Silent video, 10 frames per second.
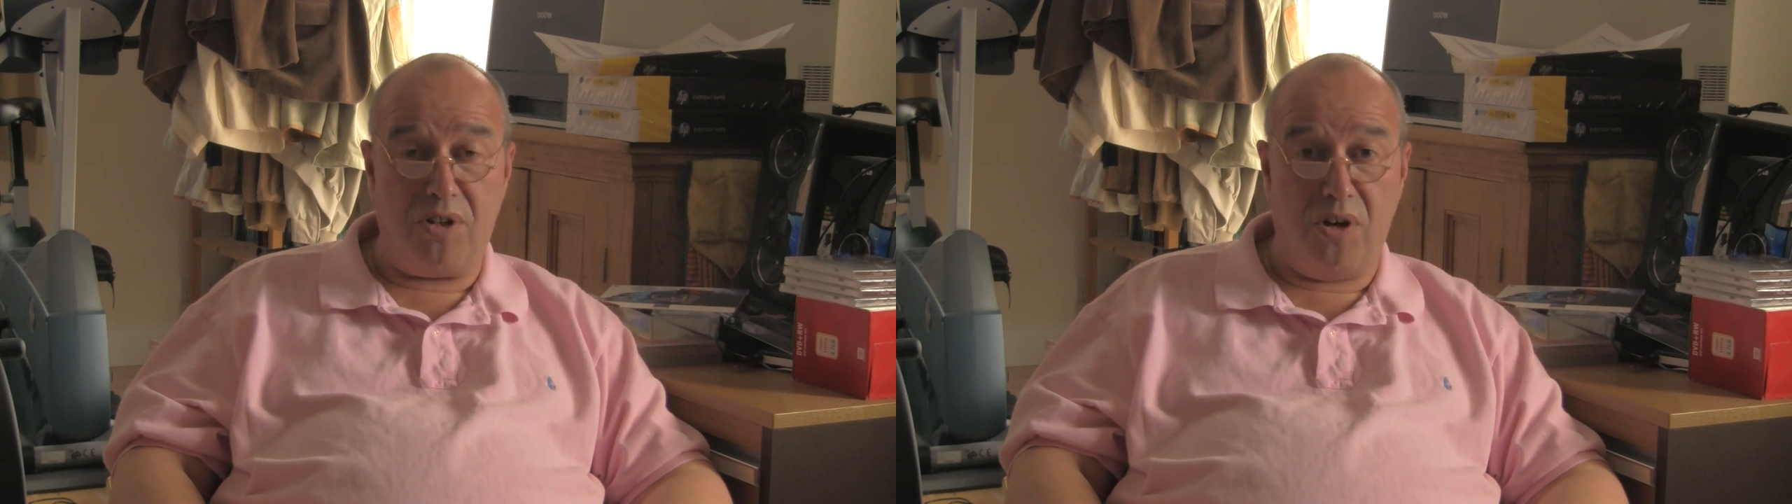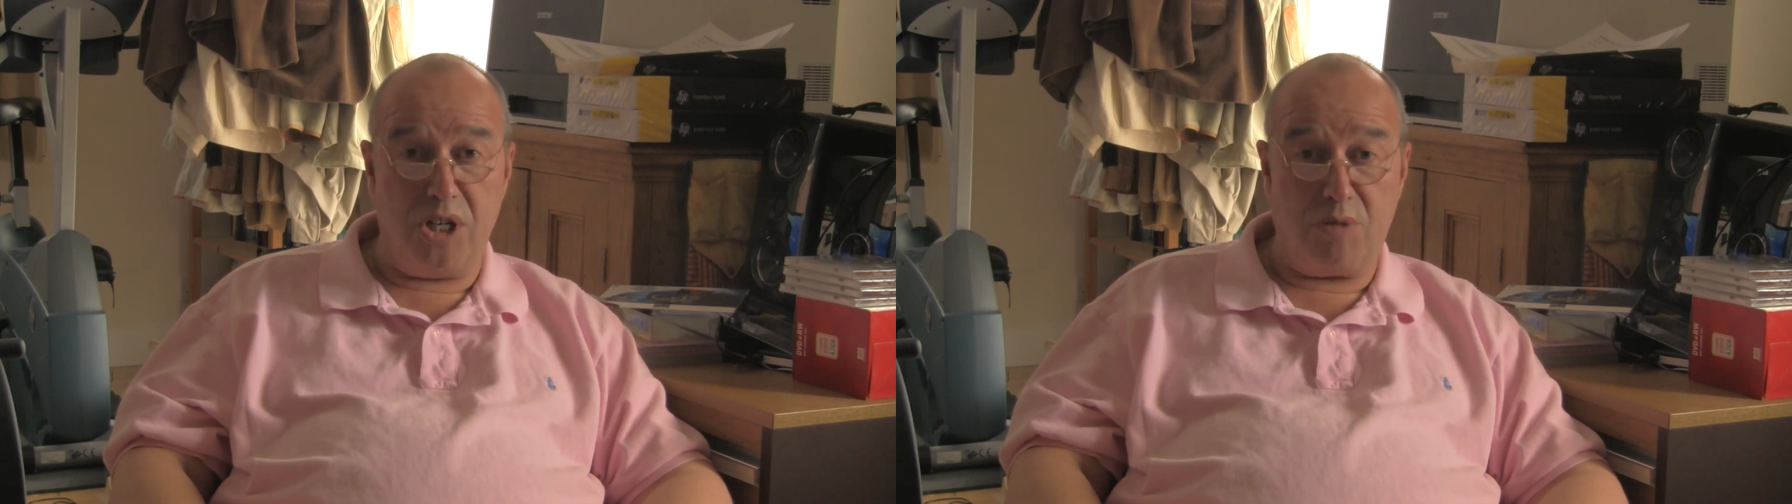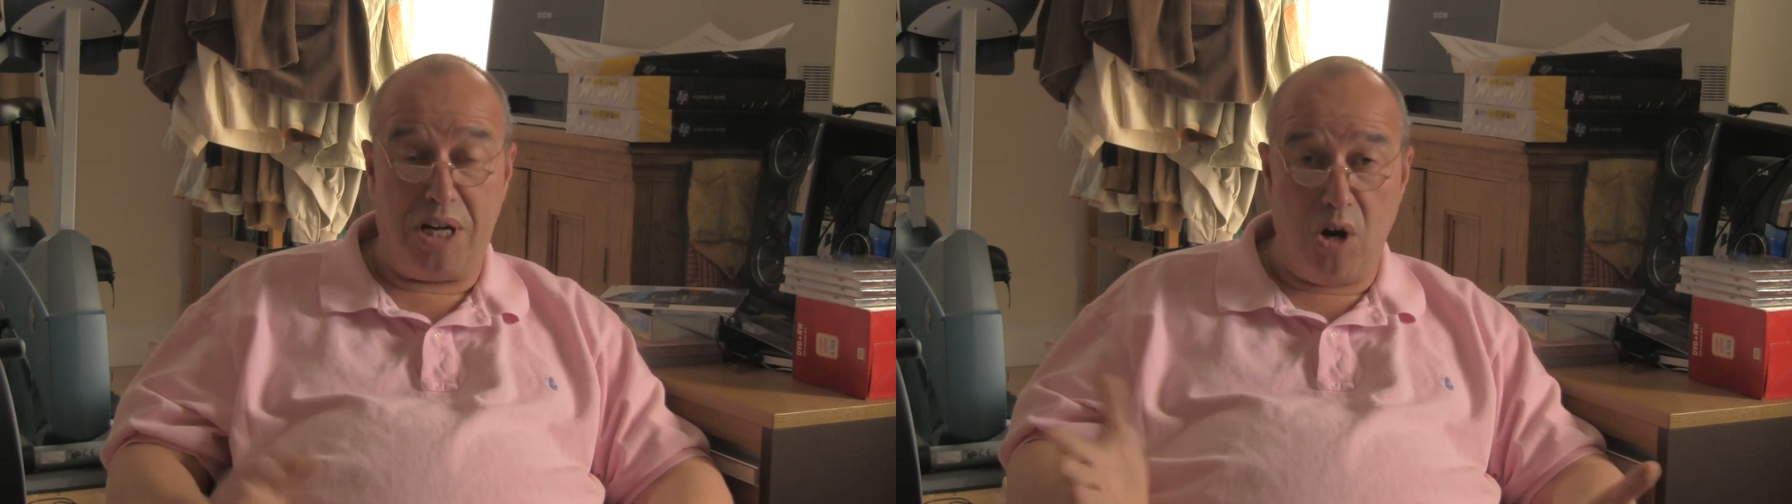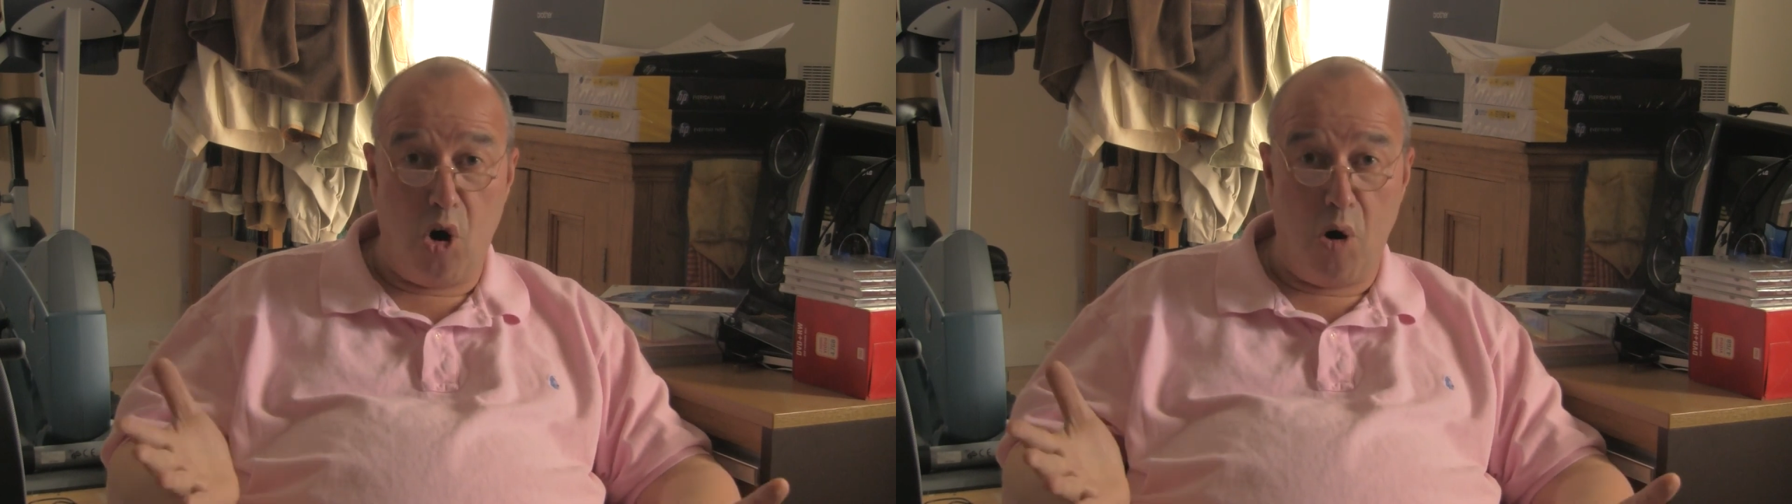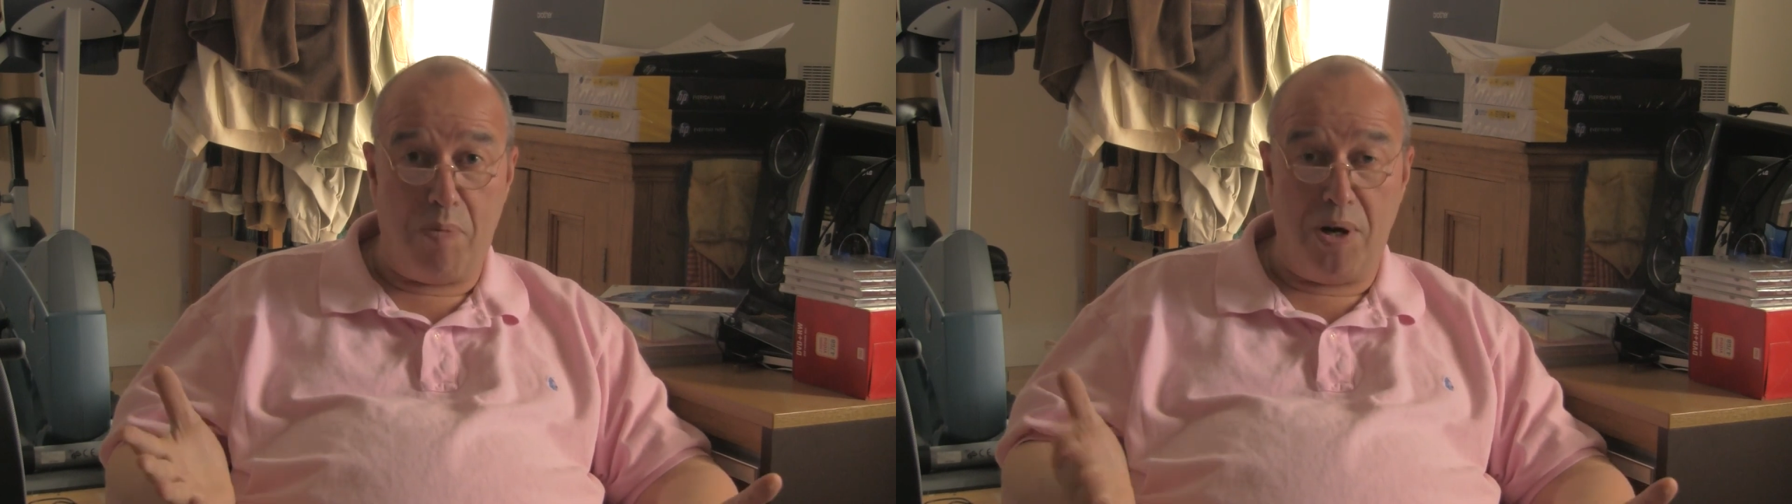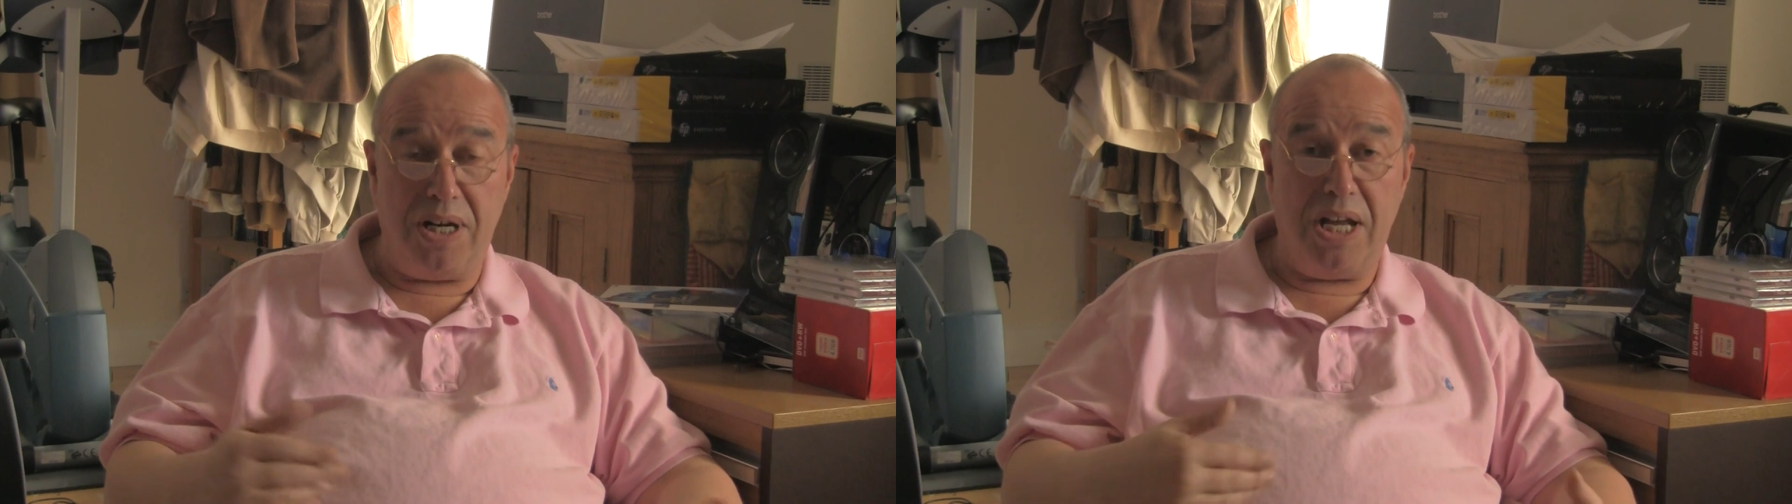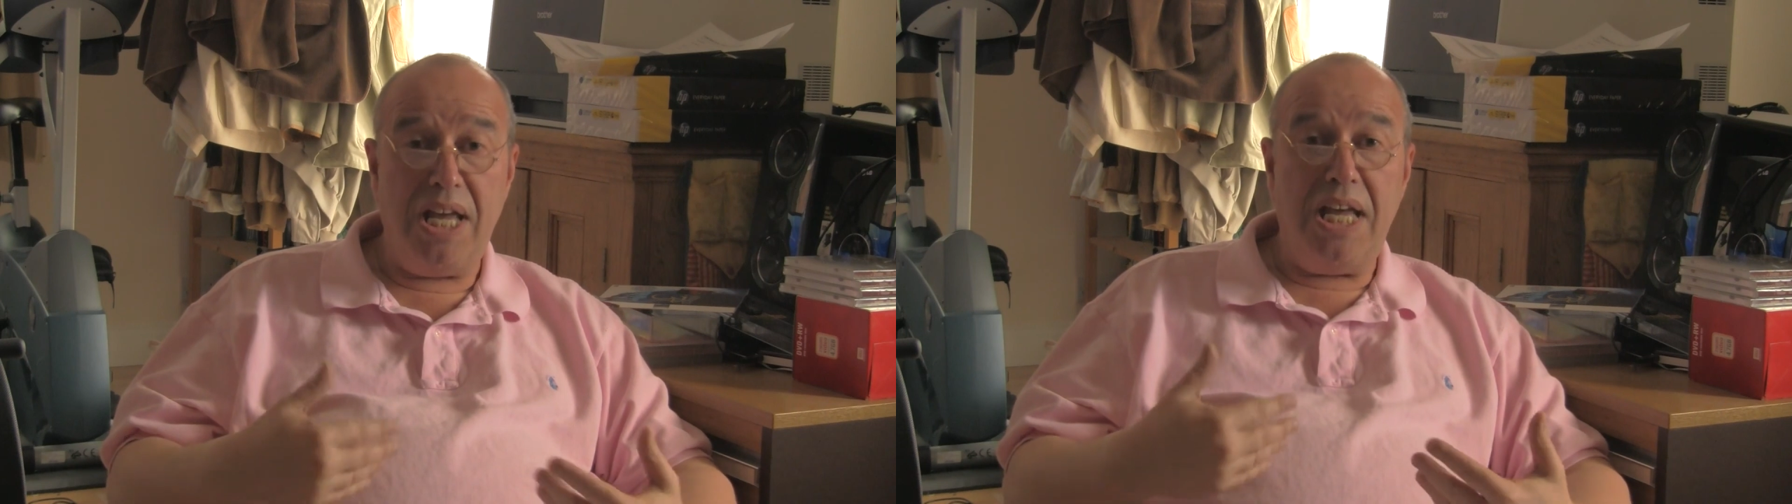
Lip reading: done has been open,